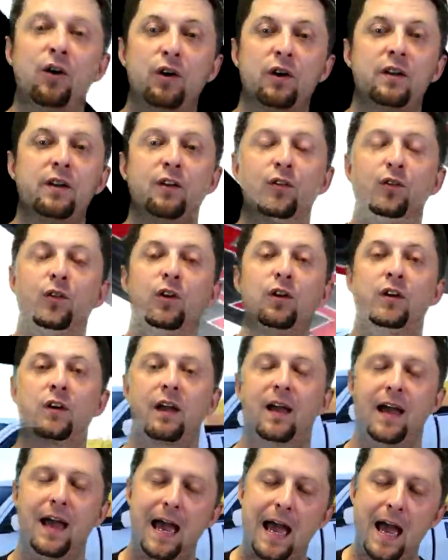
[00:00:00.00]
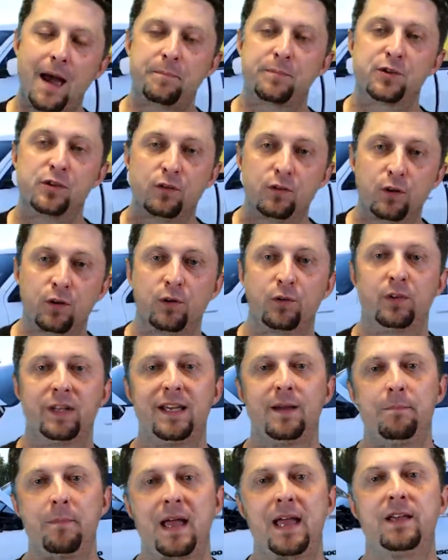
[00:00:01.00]
are gonna look
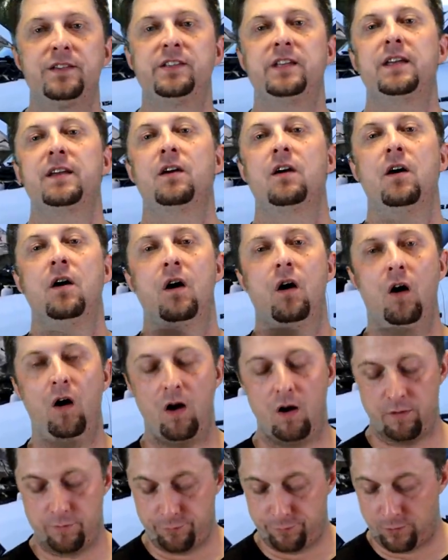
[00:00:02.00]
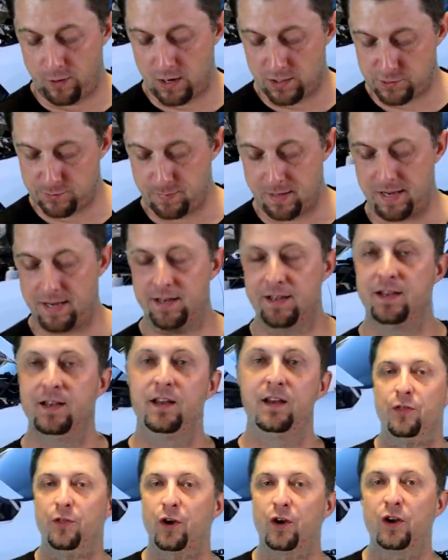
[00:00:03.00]
absolutely amazing on frostbite.
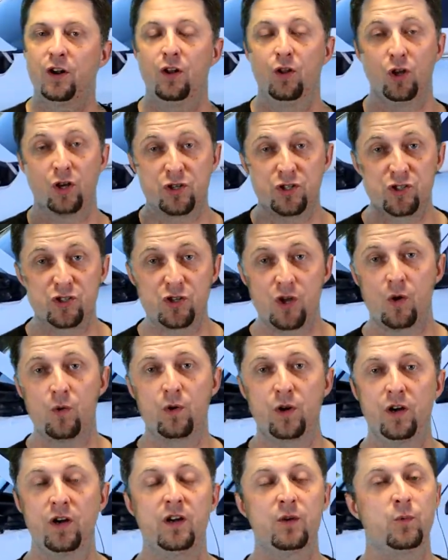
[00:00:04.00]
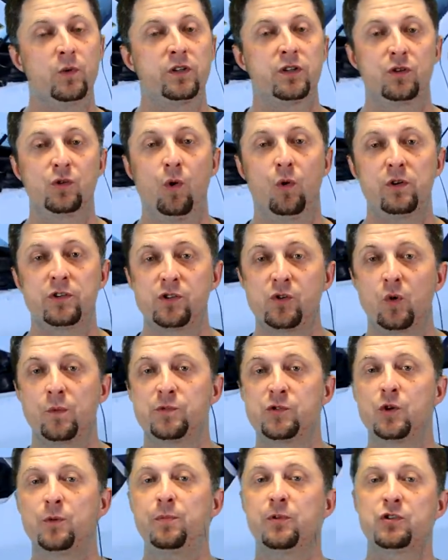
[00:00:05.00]
They're gonna look so good with the Torque
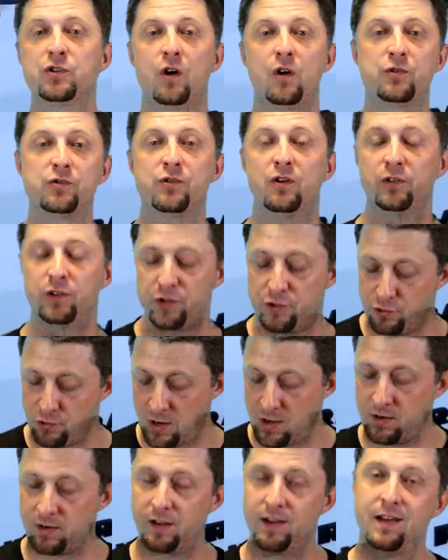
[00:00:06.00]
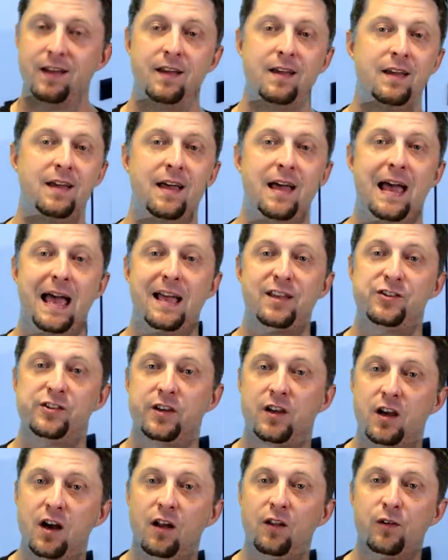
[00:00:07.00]
Storm supercharger on the truck, as
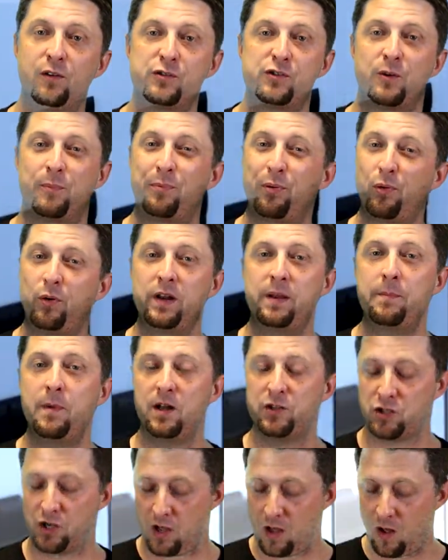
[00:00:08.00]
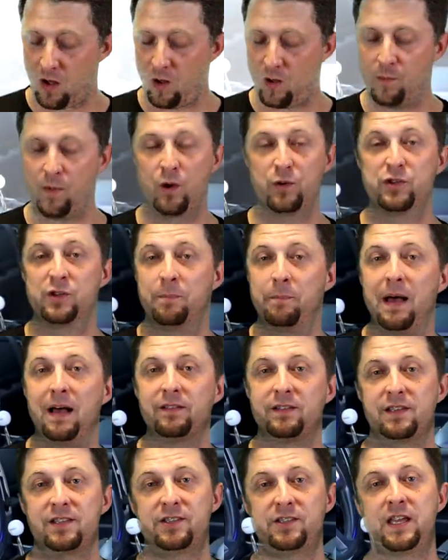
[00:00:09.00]
the colors are pretty much almost
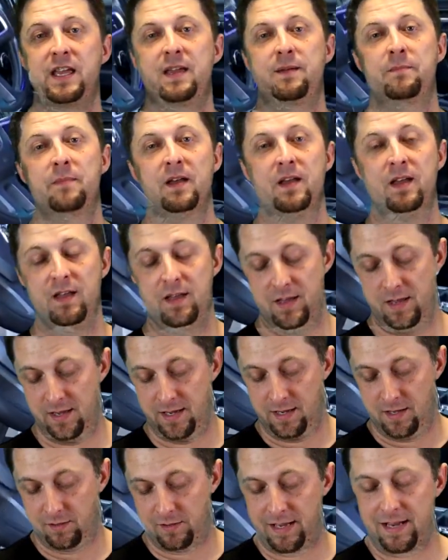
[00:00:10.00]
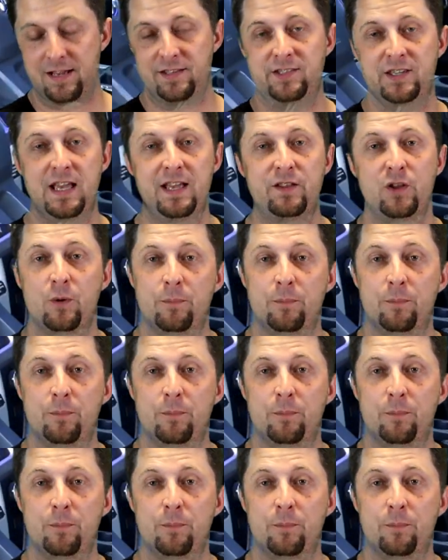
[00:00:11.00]
about the same. Like I said,